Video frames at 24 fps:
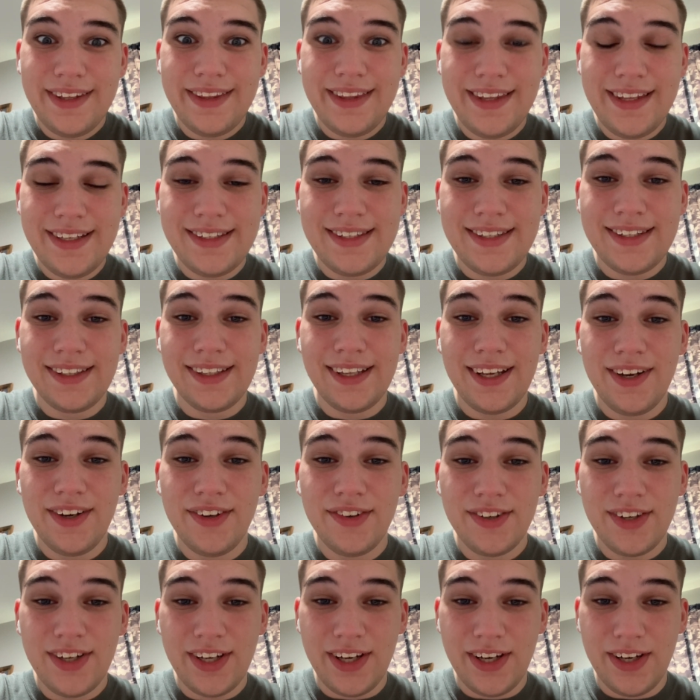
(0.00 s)
This
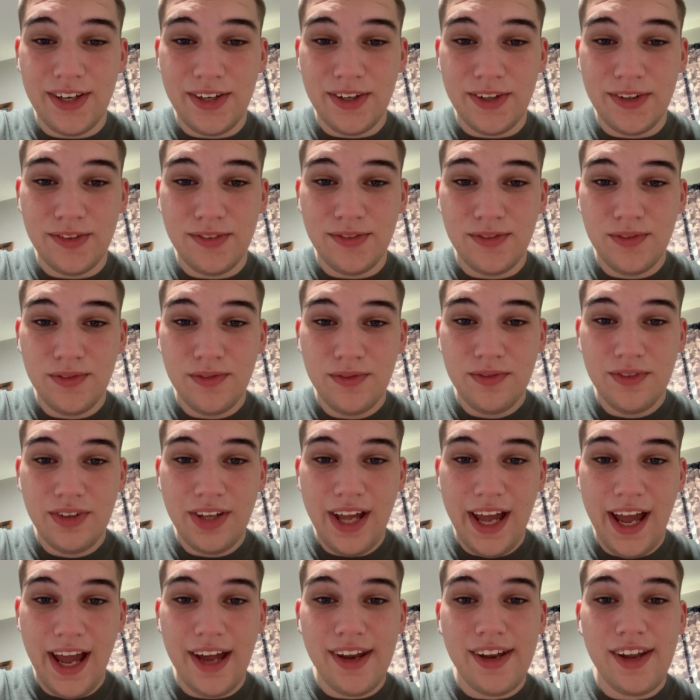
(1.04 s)
logo
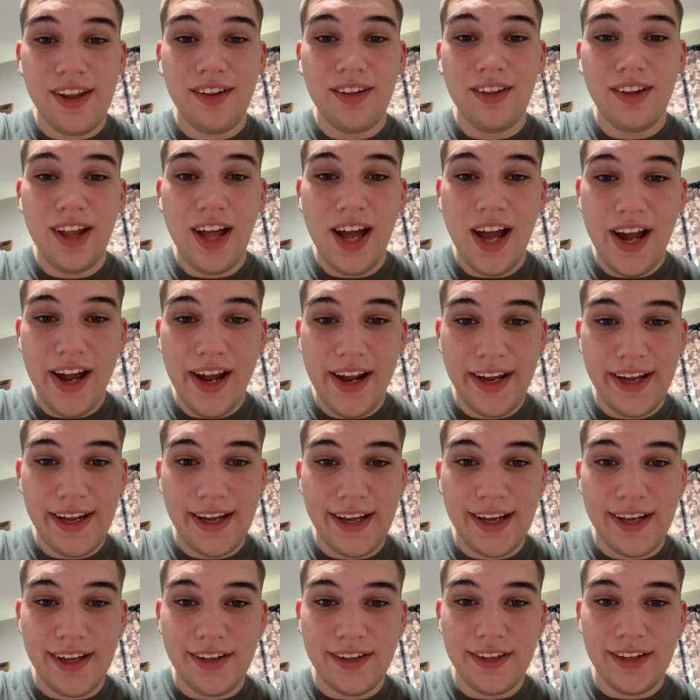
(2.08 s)
had a
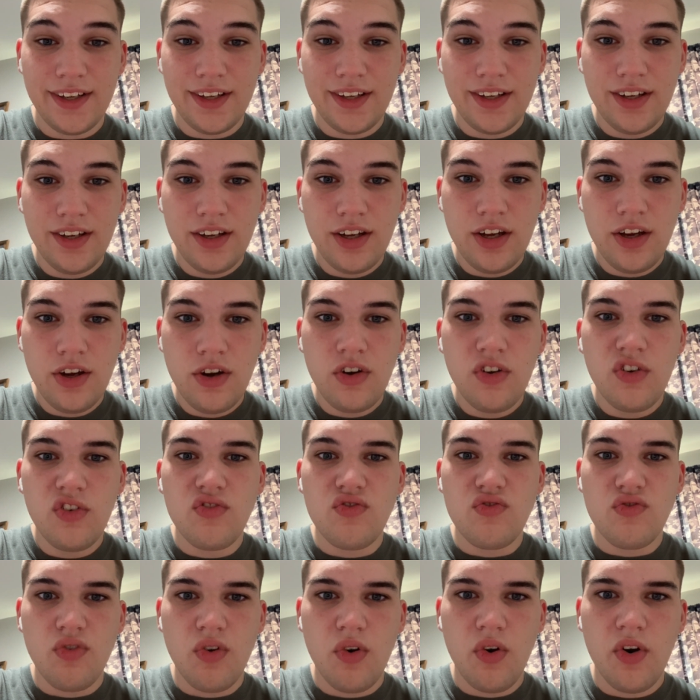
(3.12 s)
lion
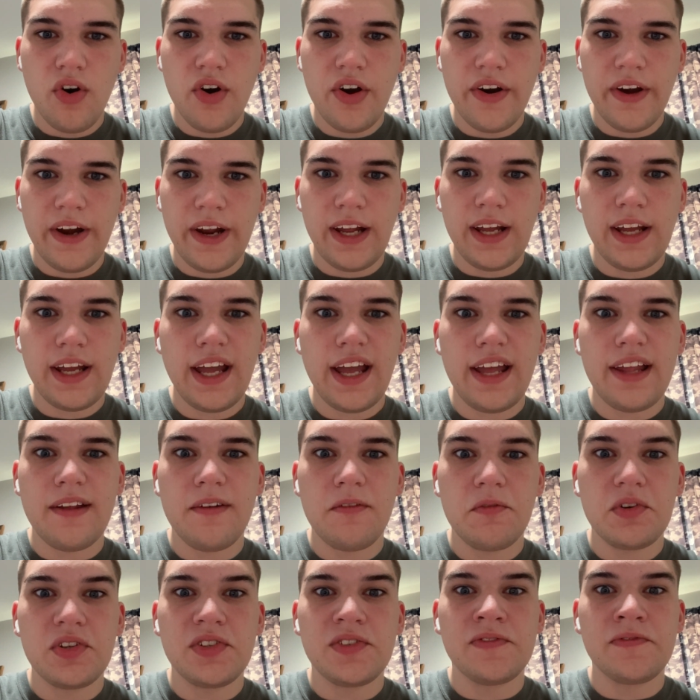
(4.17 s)
roaring, and
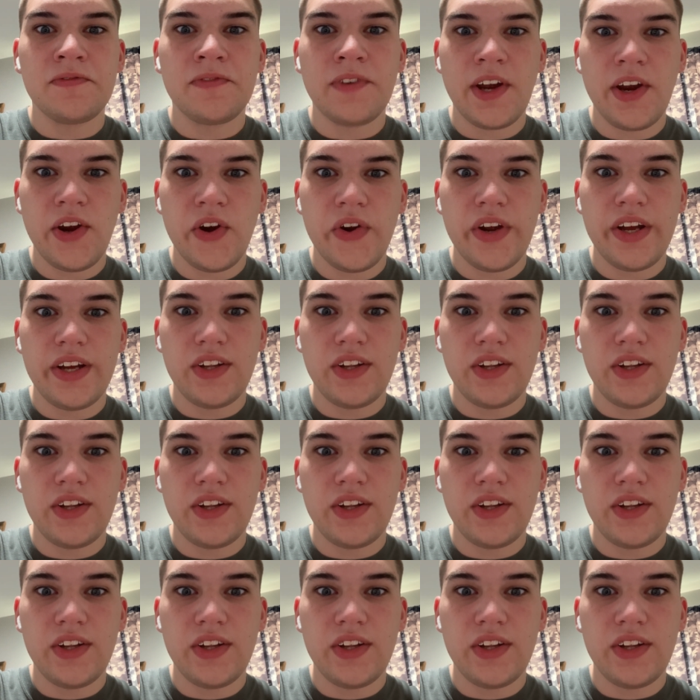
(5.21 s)
it was very